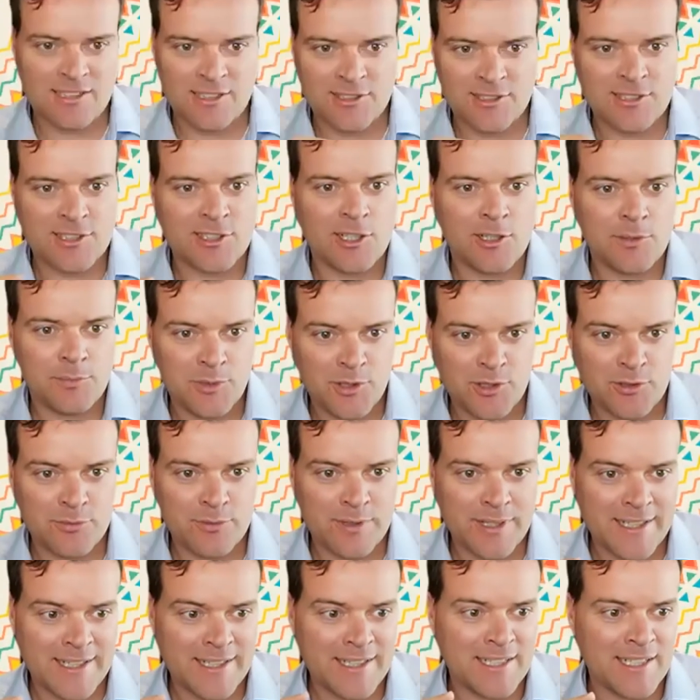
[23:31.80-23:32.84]
it up. You're
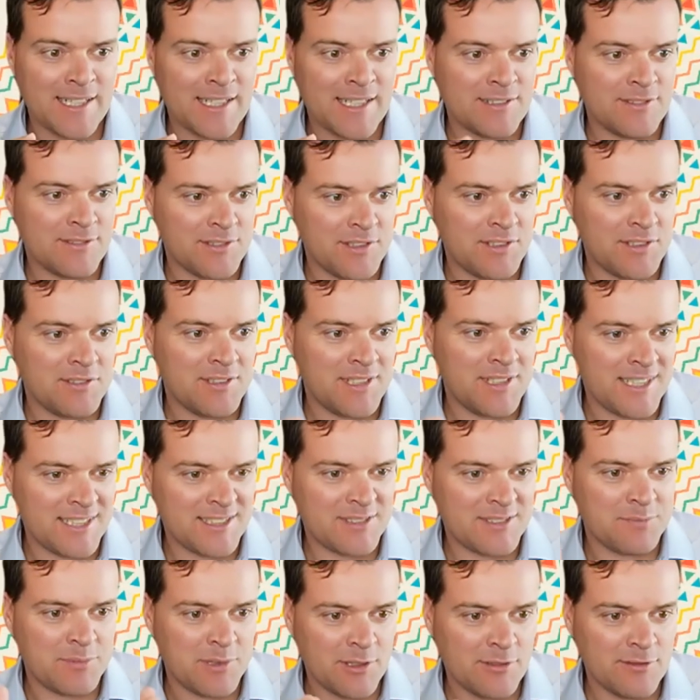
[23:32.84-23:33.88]
right. It needs
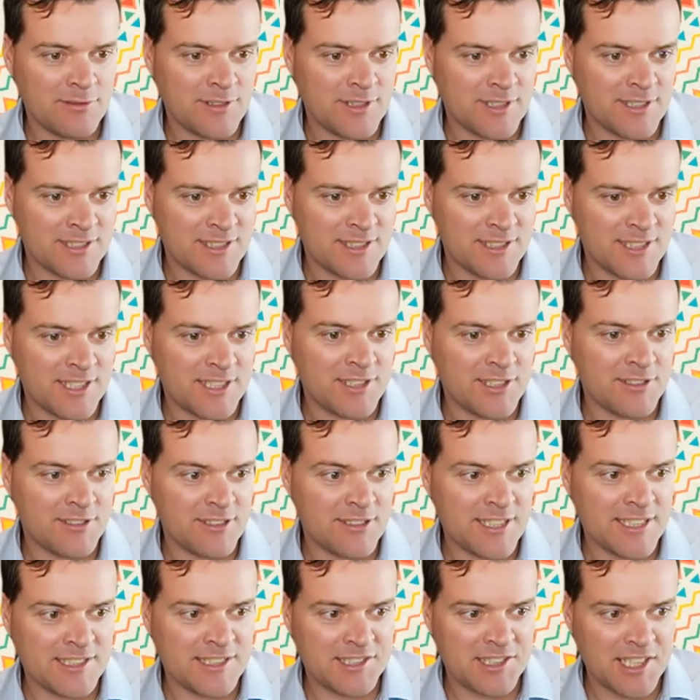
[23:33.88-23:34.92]
both the
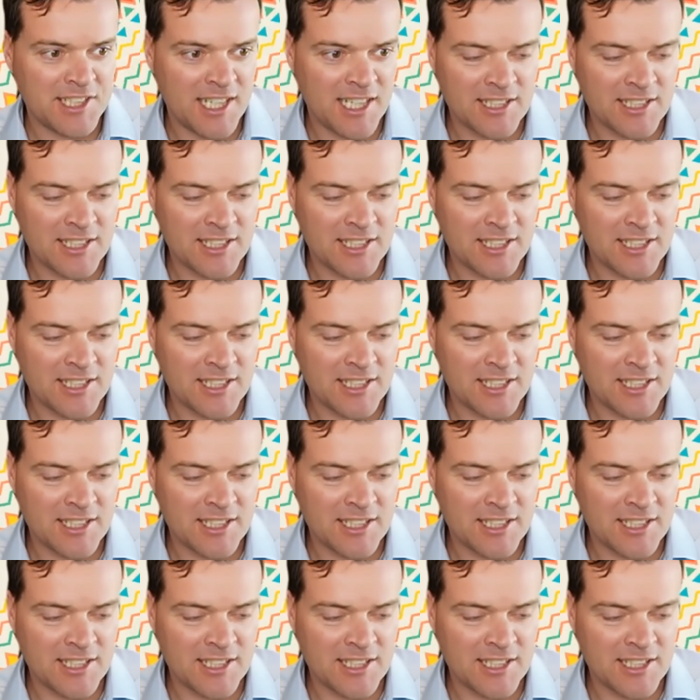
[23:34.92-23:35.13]
seigniorage and the